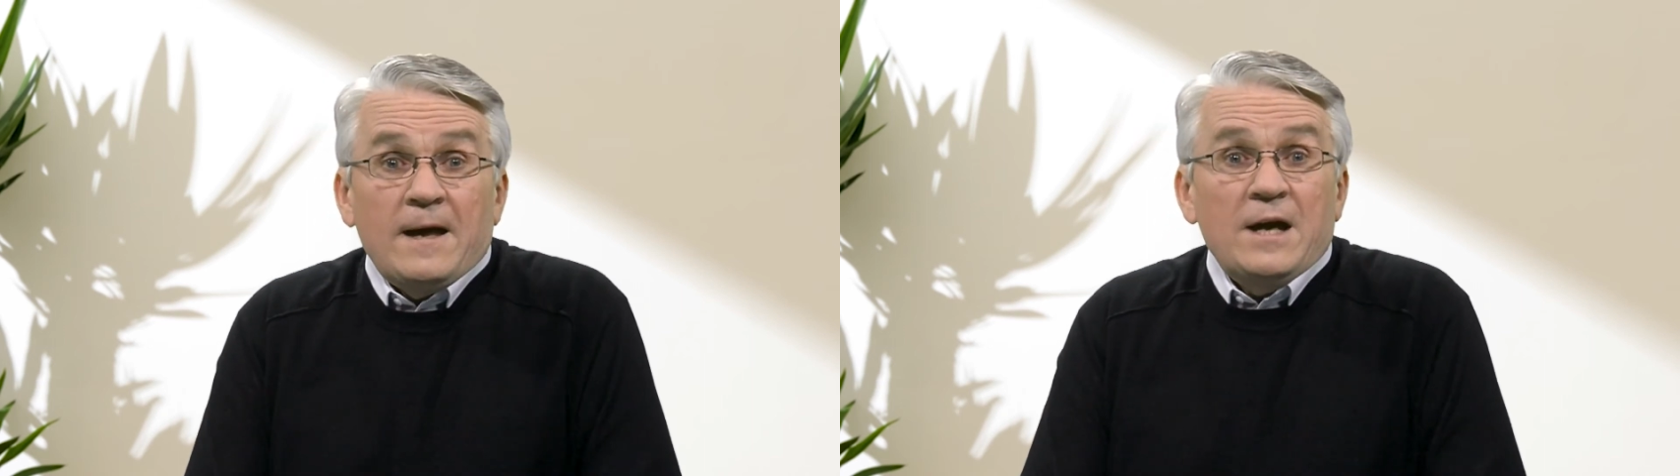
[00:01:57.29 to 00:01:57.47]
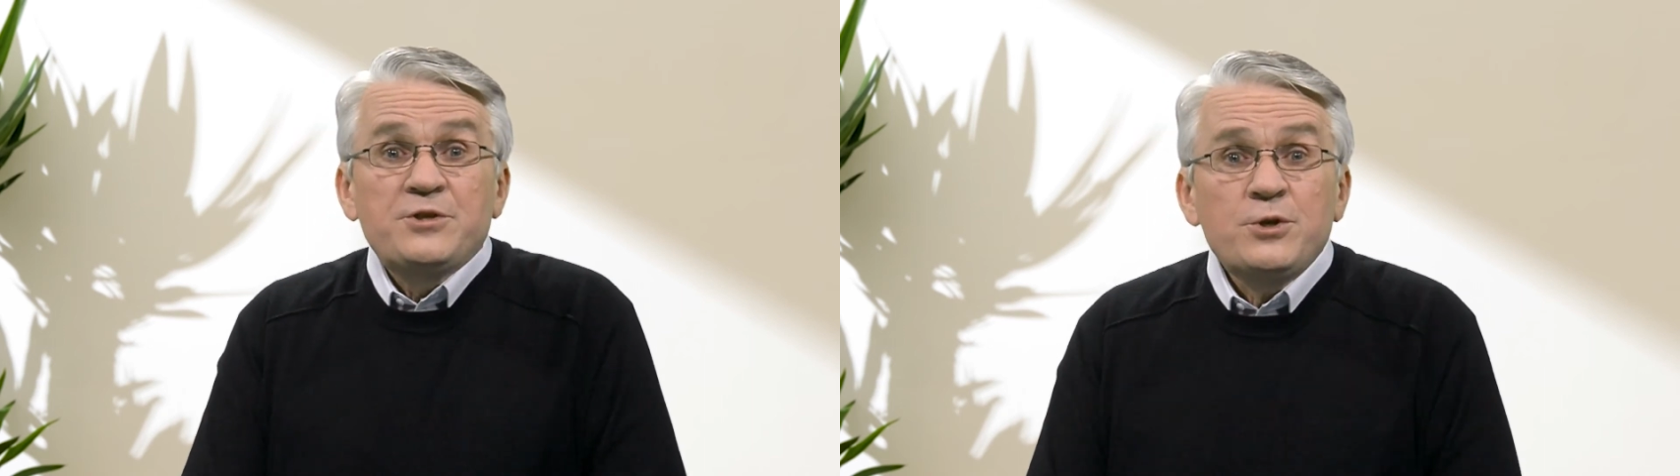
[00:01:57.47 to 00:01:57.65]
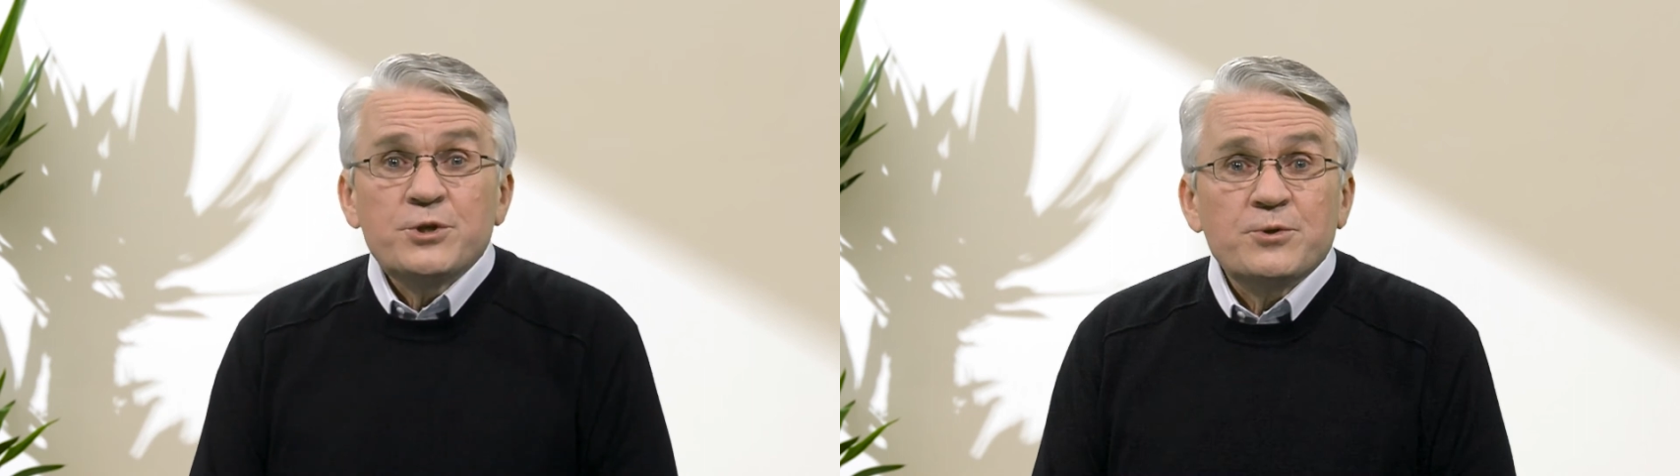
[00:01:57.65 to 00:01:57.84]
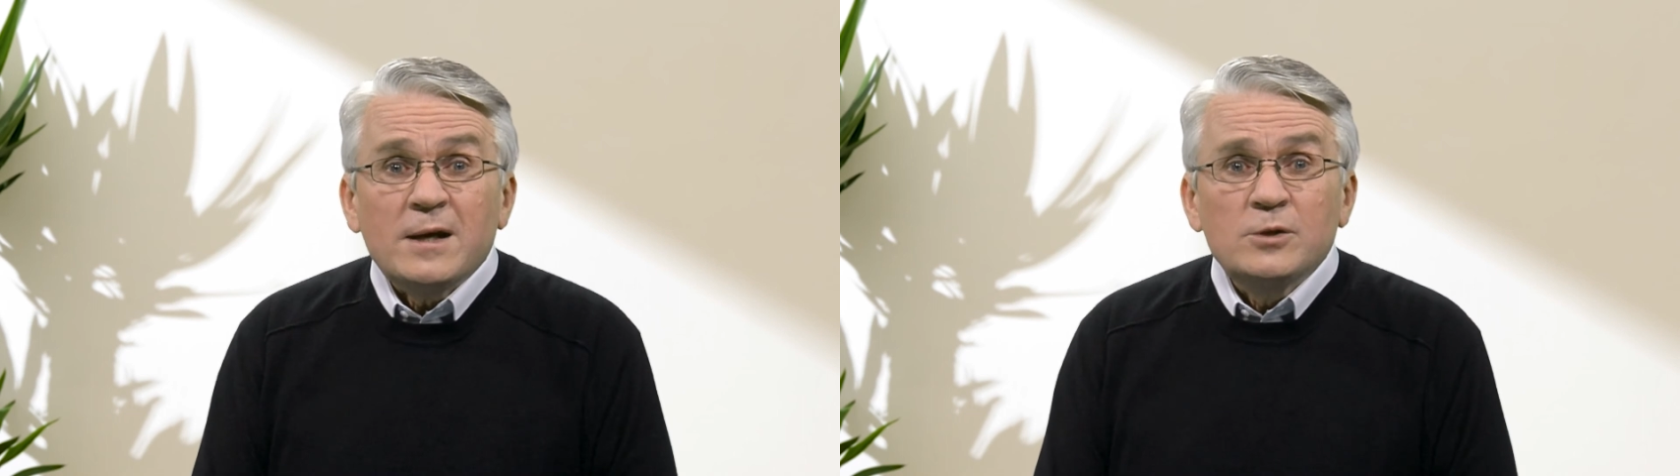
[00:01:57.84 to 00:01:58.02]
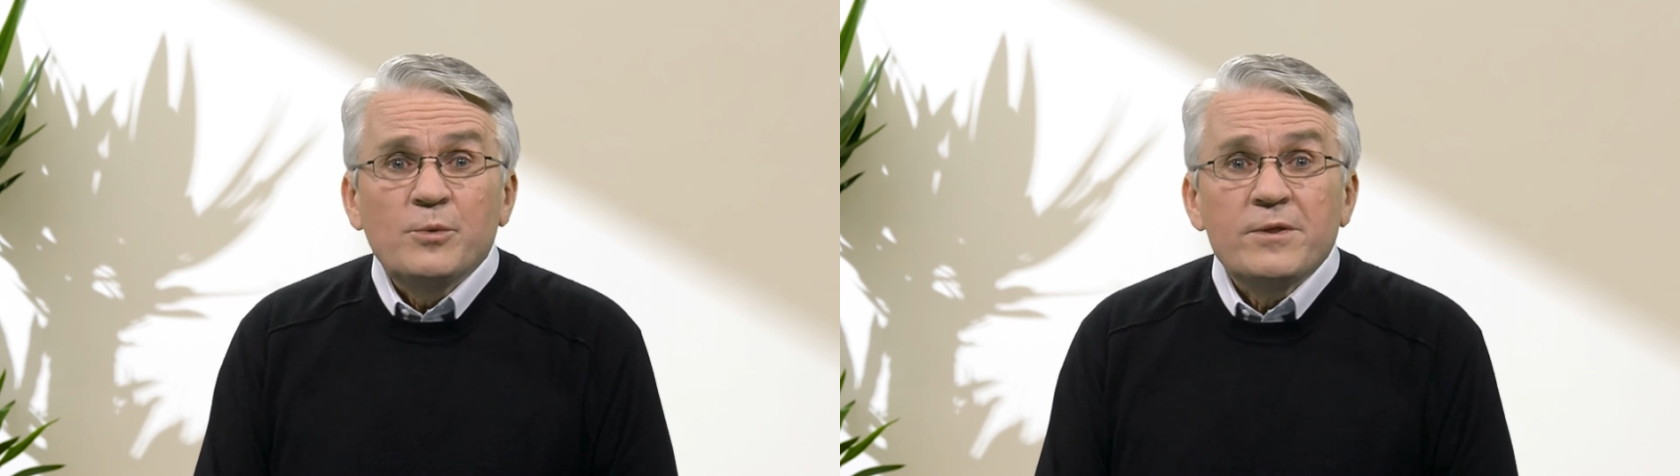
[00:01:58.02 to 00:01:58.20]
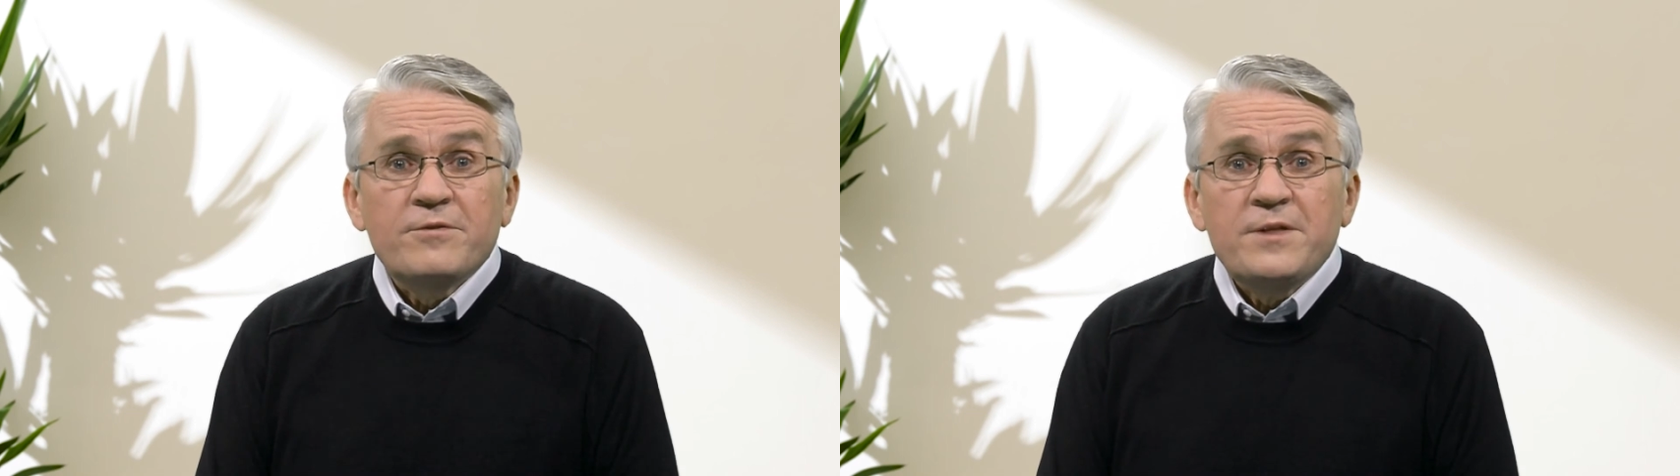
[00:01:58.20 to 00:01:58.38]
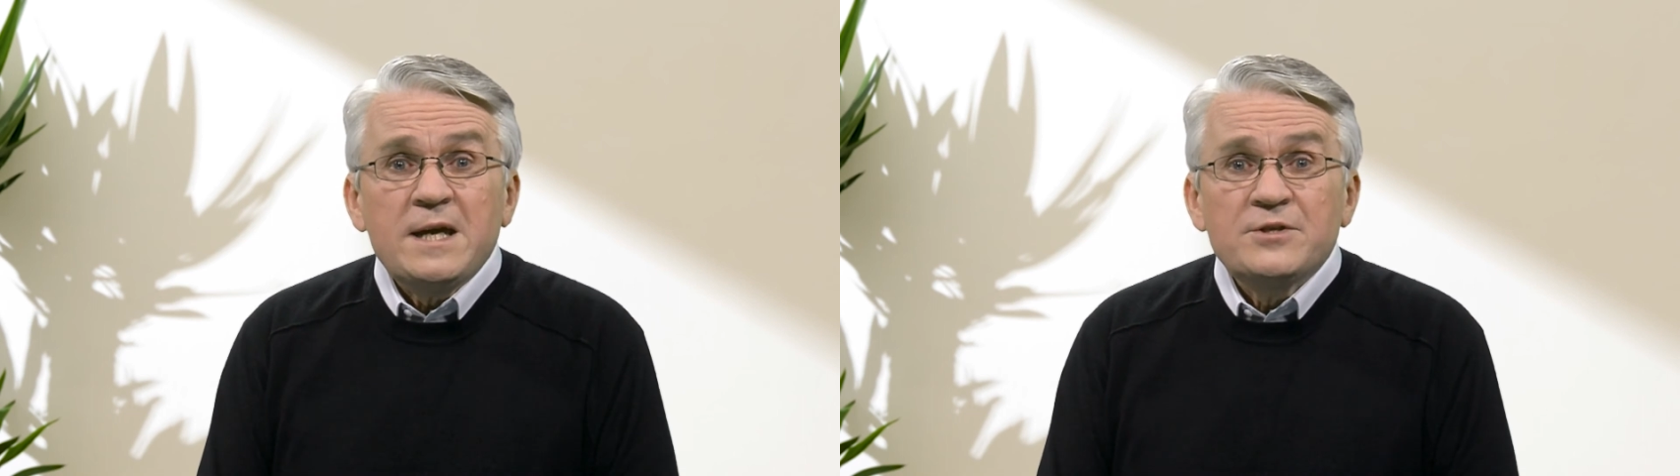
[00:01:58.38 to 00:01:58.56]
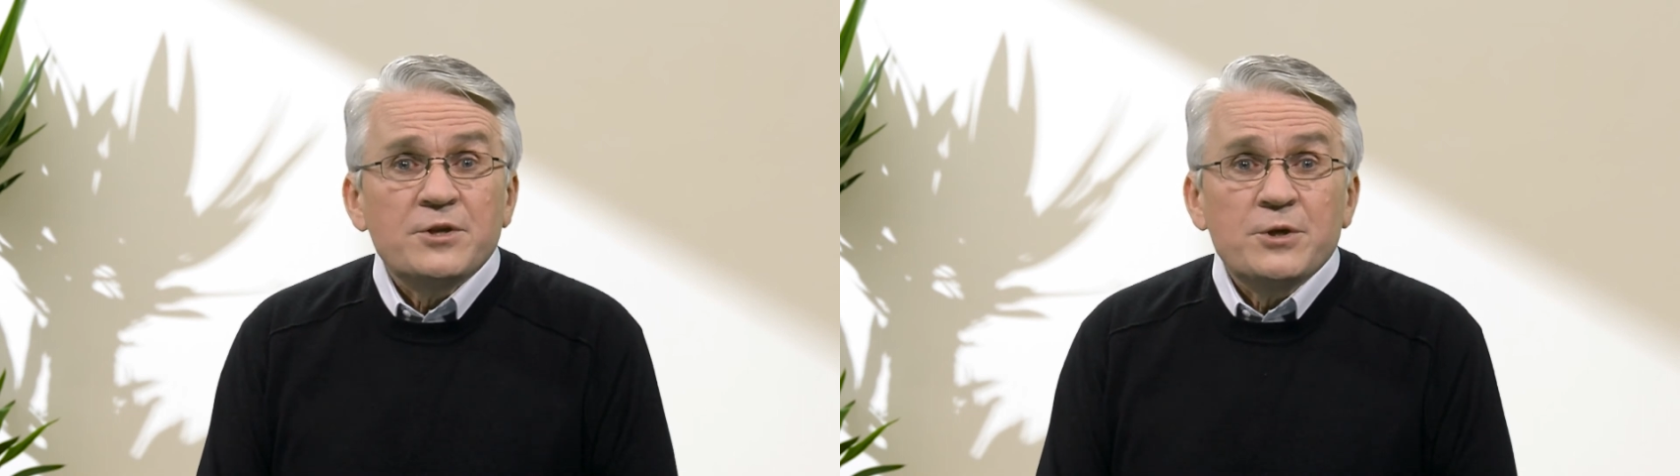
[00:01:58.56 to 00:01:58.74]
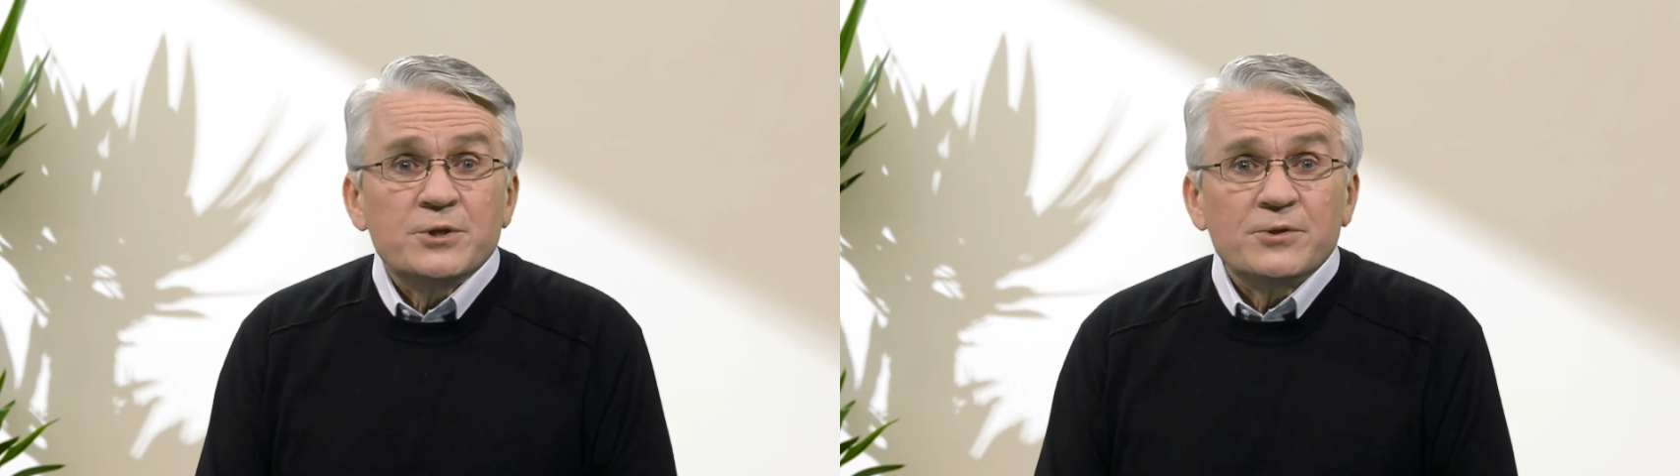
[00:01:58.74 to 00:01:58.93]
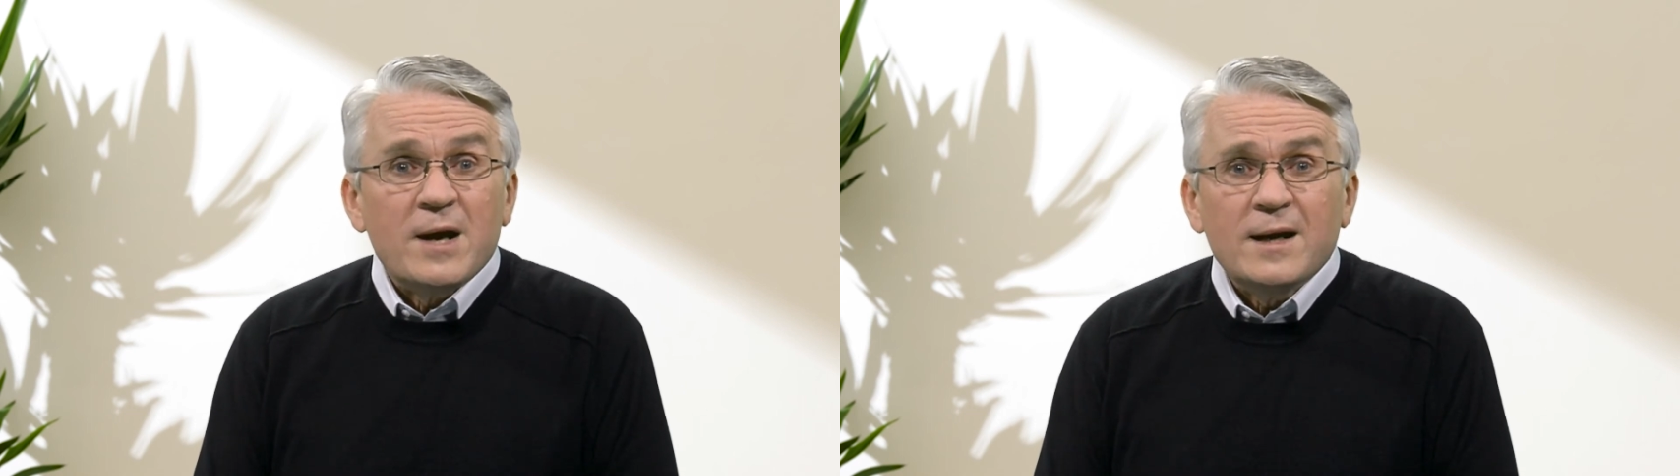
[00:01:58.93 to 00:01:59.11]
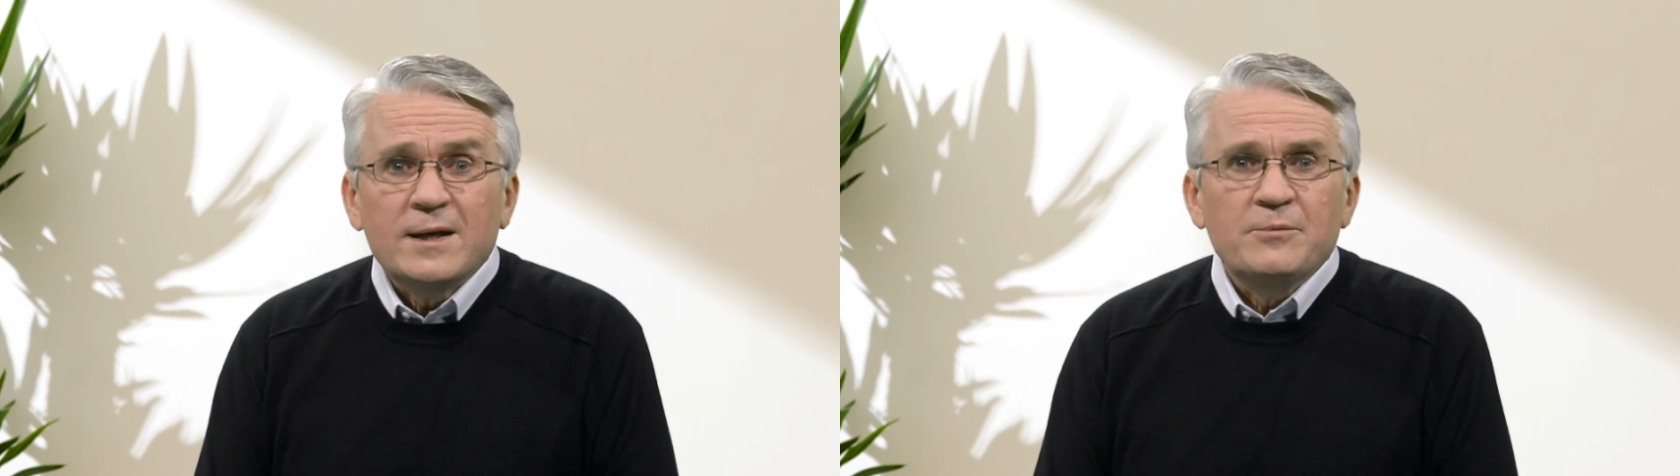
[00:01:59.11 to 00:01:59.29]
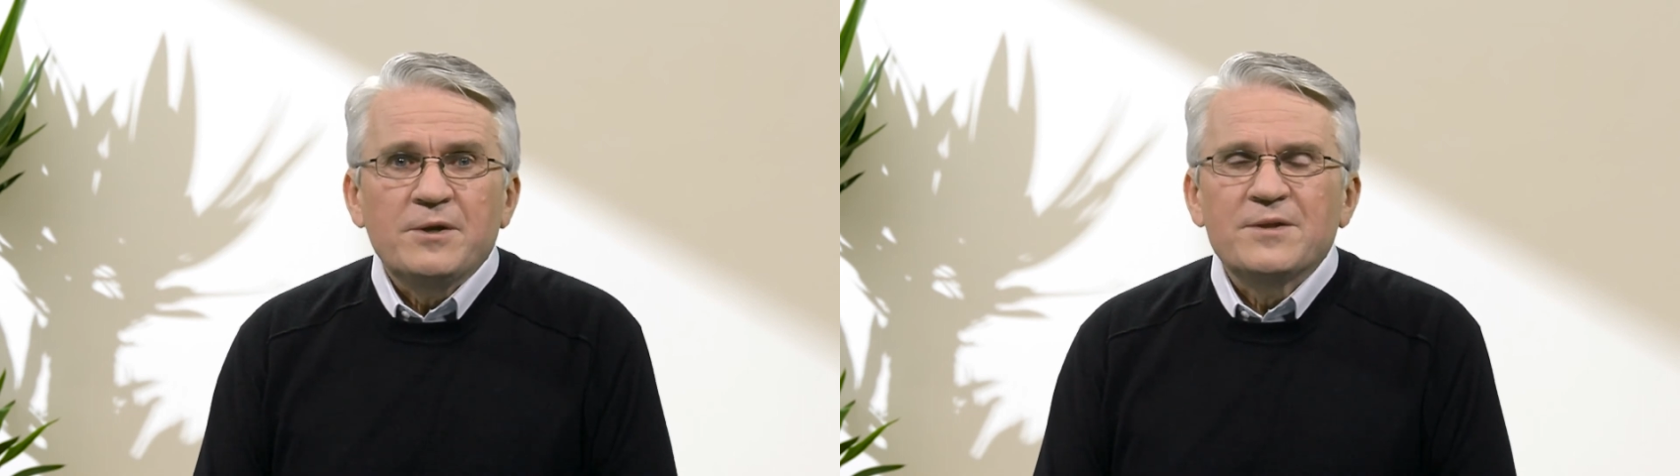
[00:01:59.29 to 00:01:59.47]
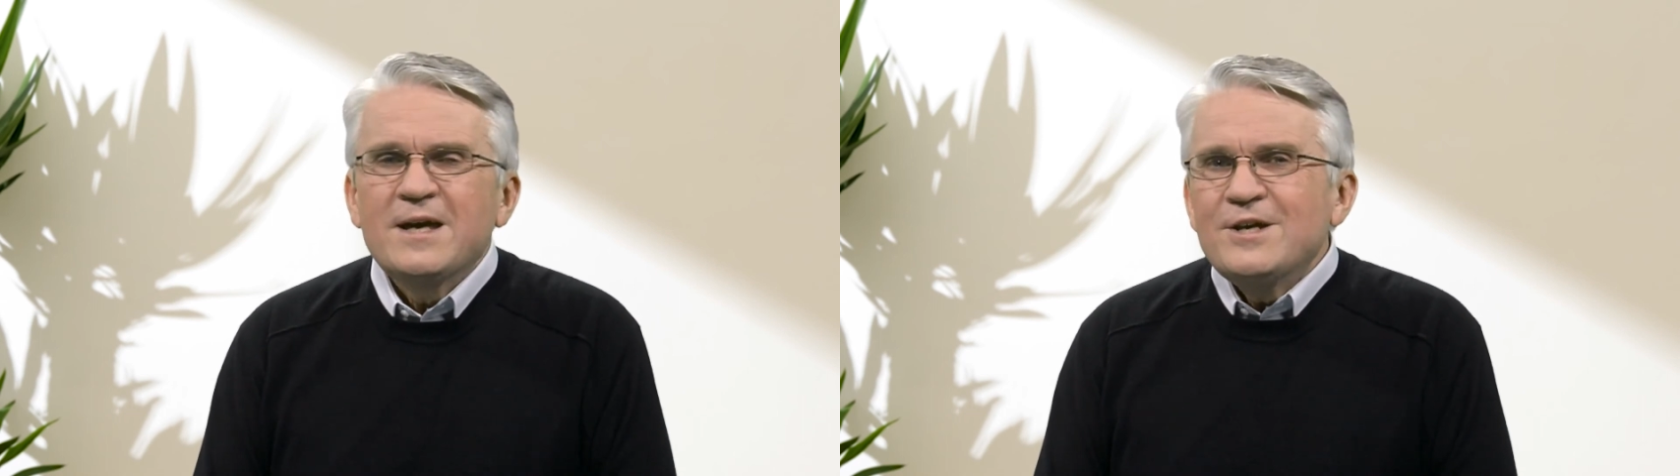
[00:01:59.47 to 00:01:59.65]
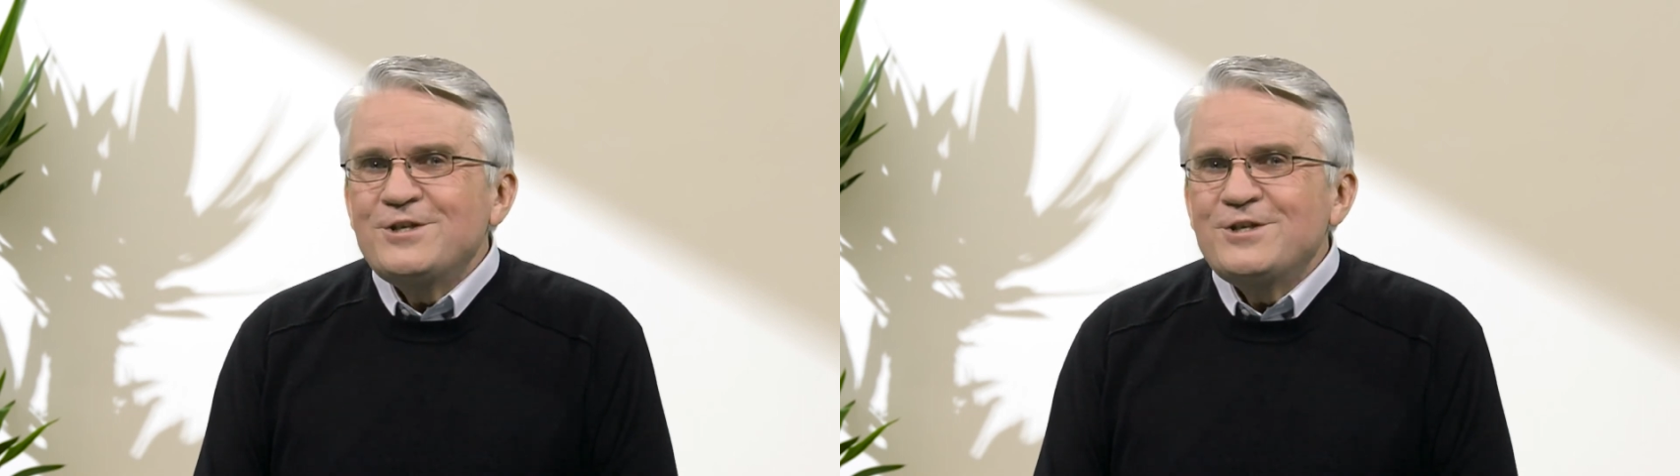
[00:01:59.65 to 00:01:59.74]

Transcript: As you struggle with the things that you're struggling with,